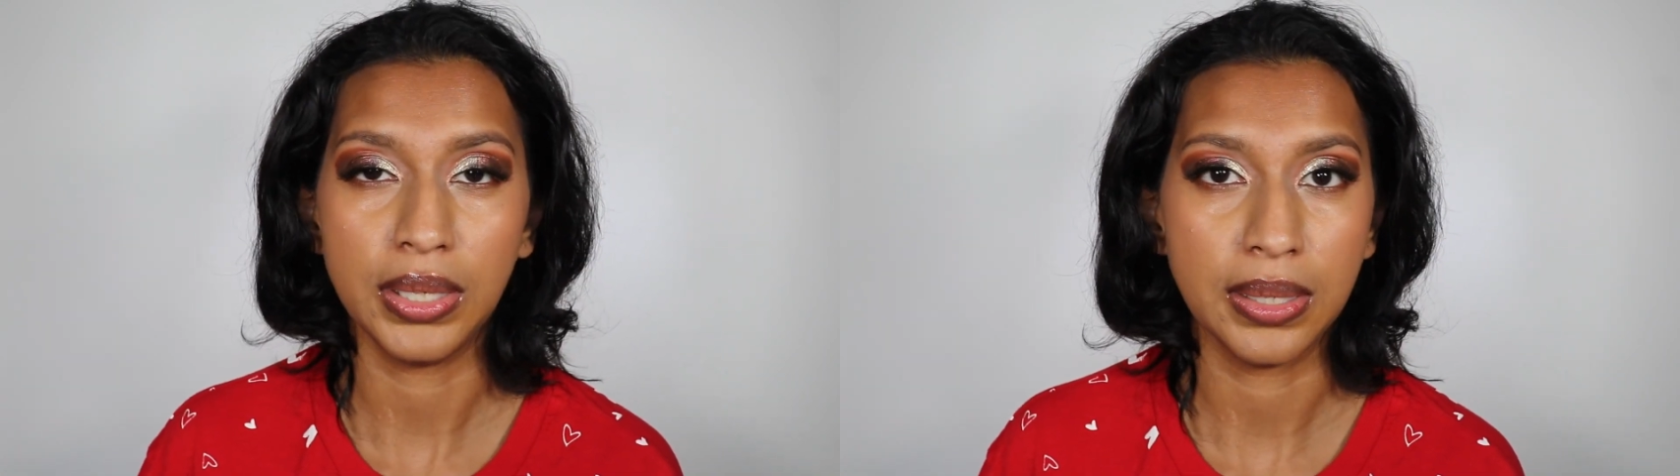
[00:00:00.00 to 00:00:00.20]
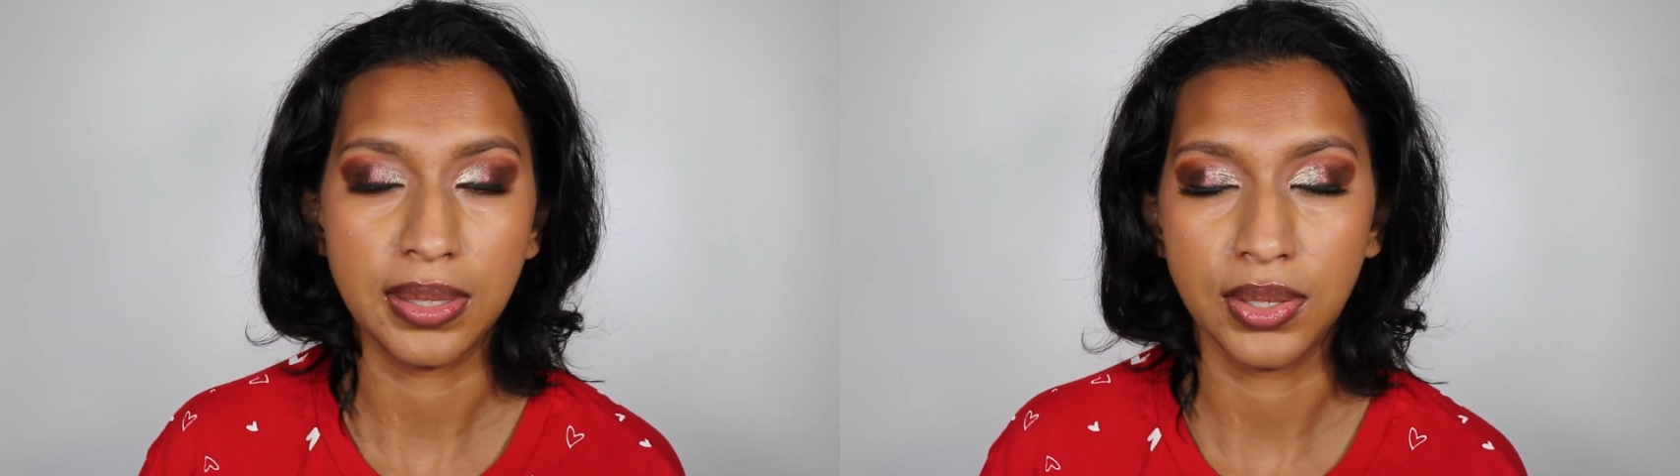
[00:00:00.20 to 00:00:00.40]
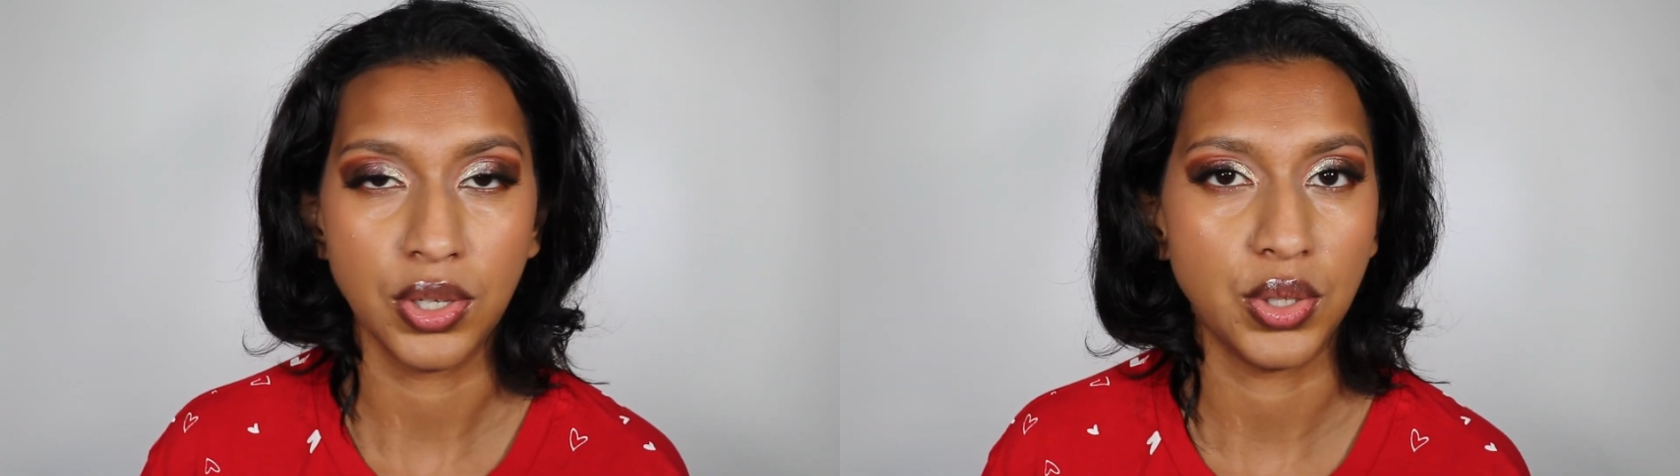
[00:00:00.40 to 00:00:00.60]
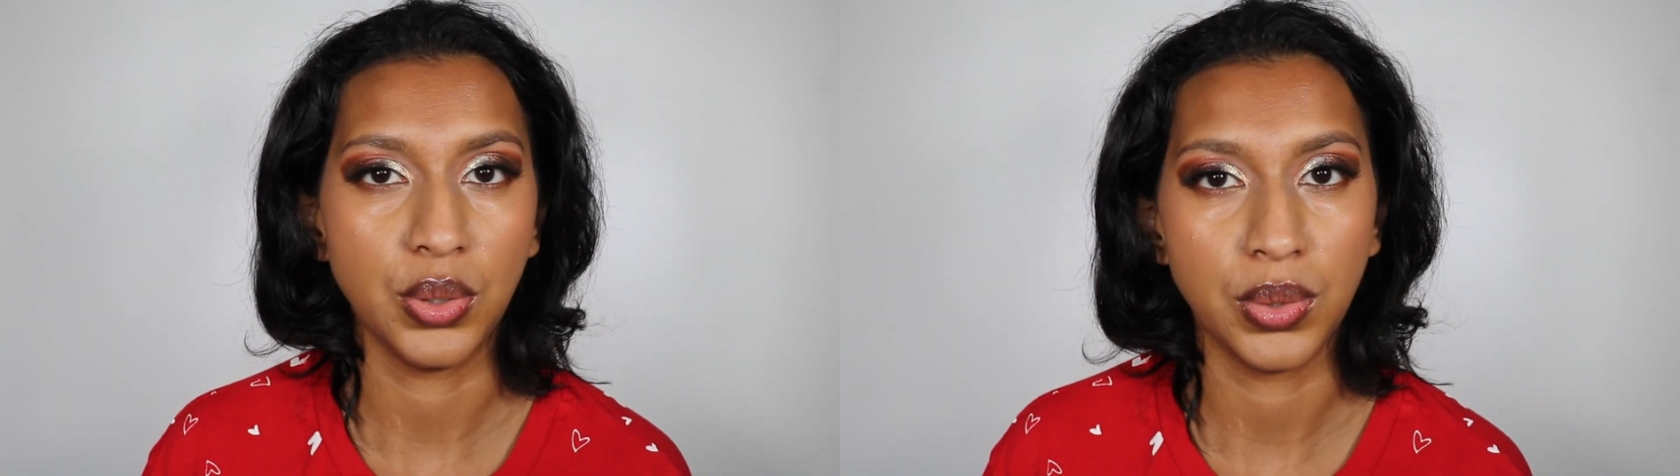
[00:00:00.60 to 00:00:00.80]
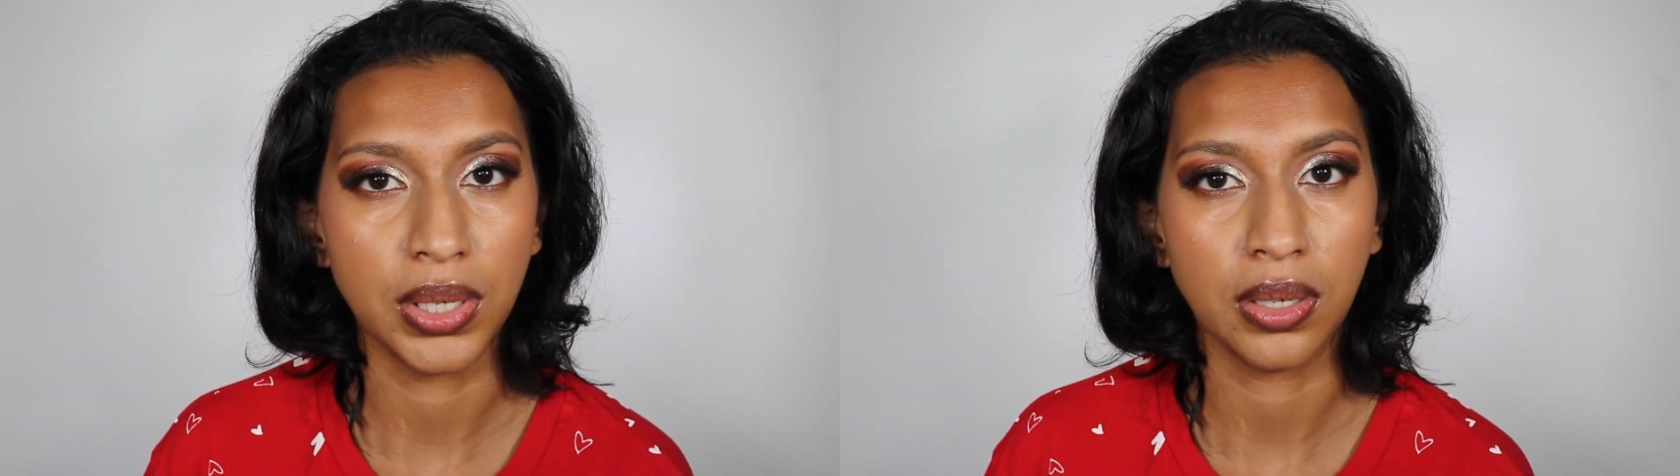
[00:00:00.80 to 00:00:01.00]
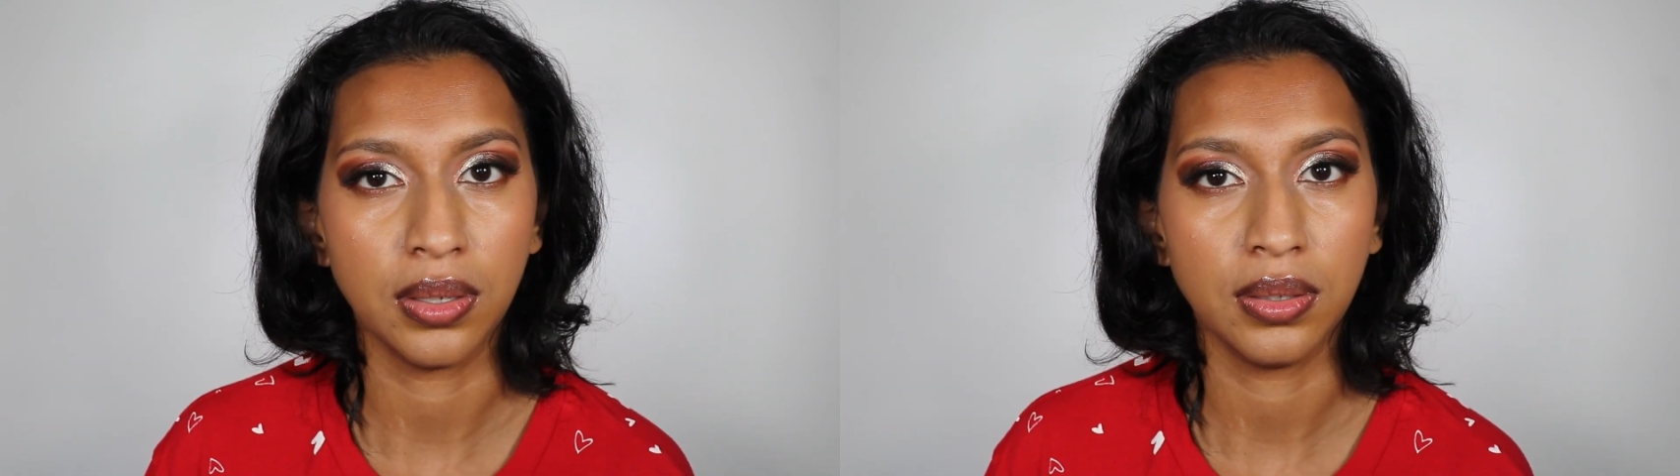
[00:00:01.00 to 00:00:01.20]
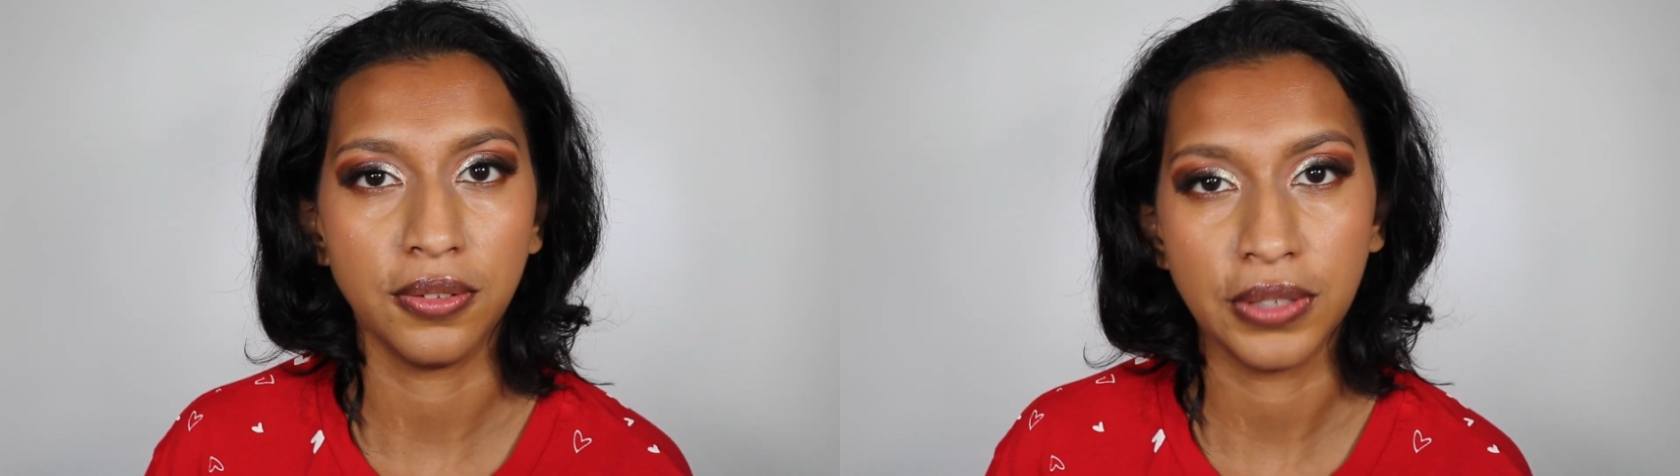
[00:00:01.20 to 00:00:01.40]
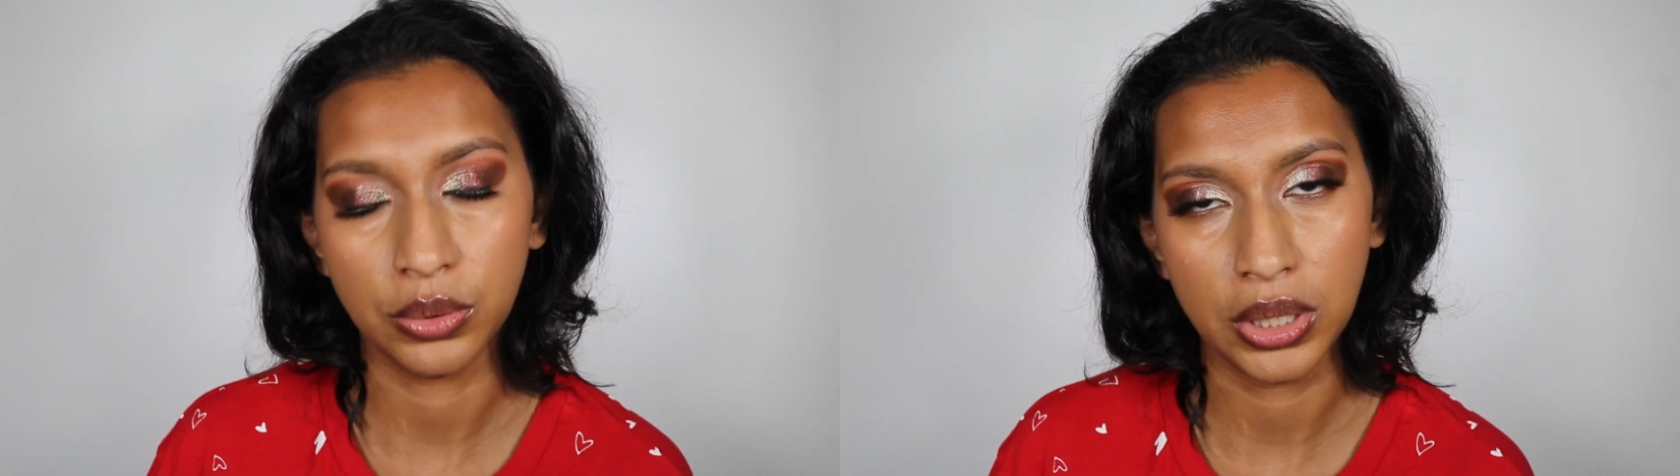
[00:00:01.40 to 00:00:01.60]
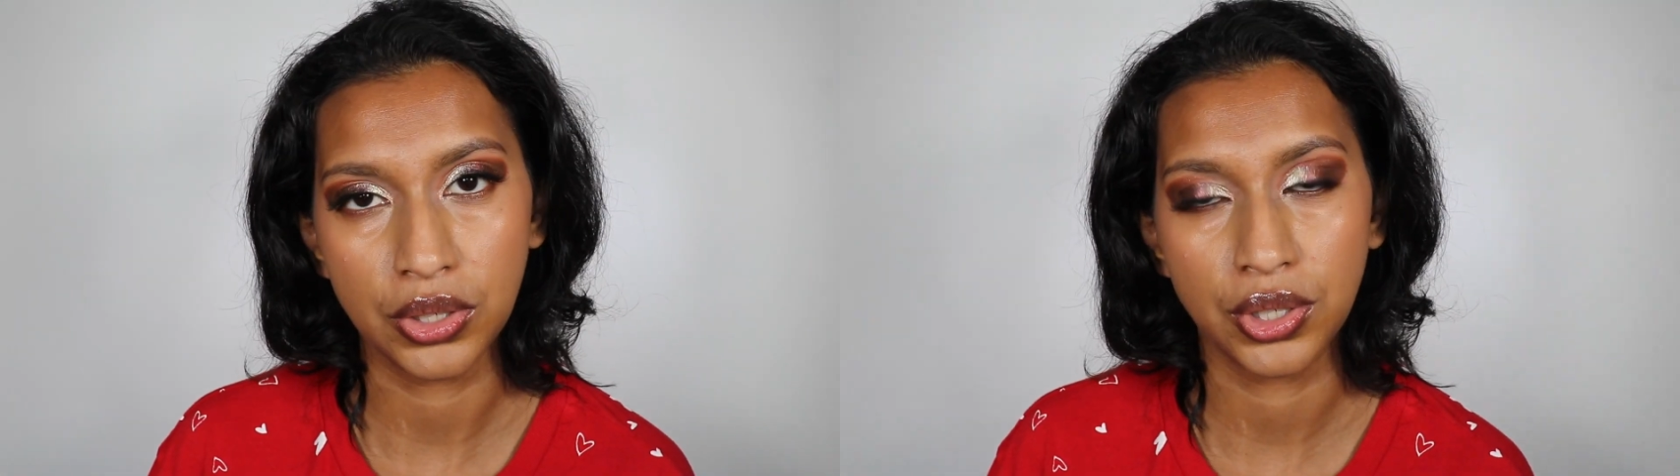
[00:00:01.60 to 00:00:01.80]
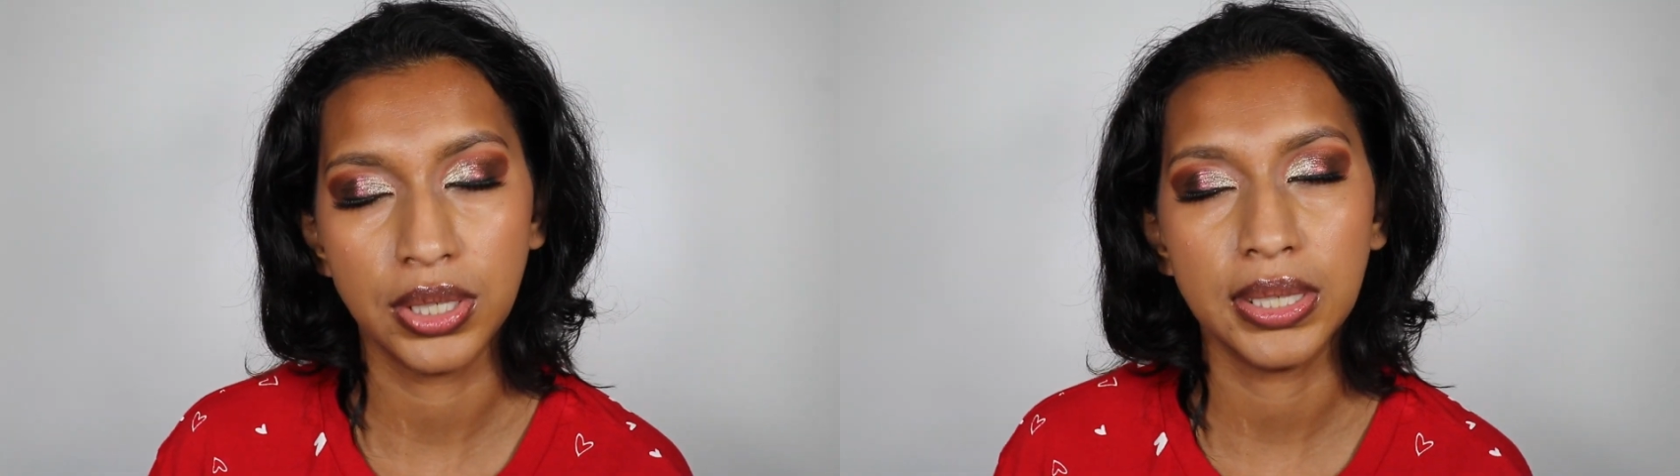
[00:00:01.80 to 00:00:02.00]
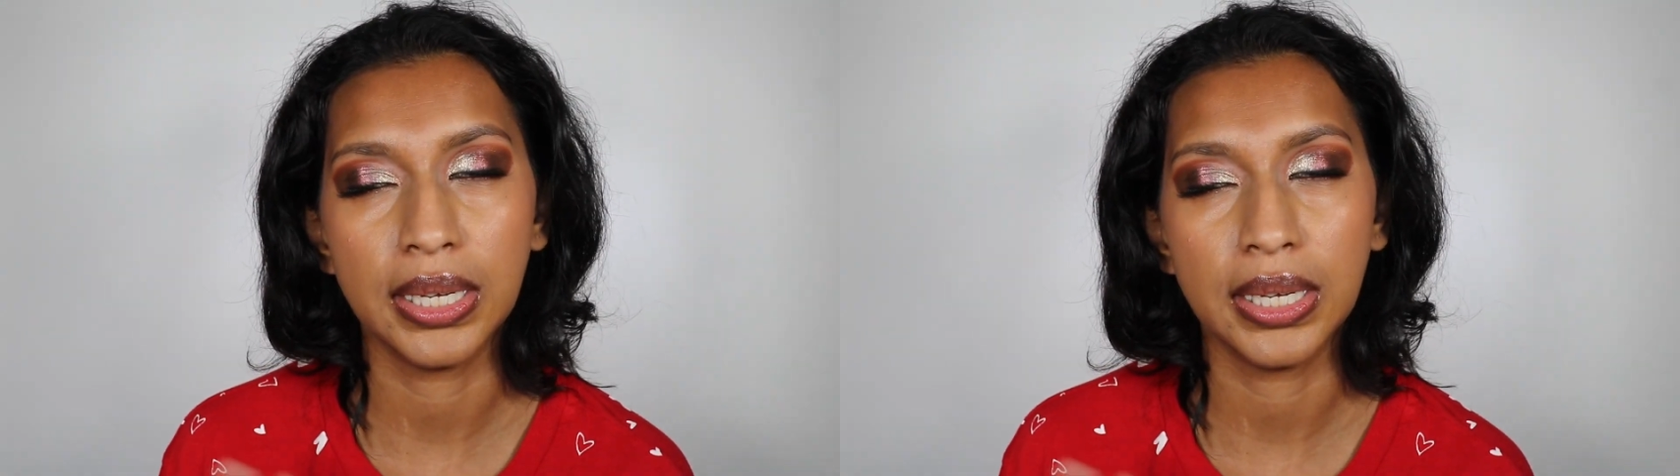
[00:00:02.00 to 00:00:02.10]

Yensa just using the foundation,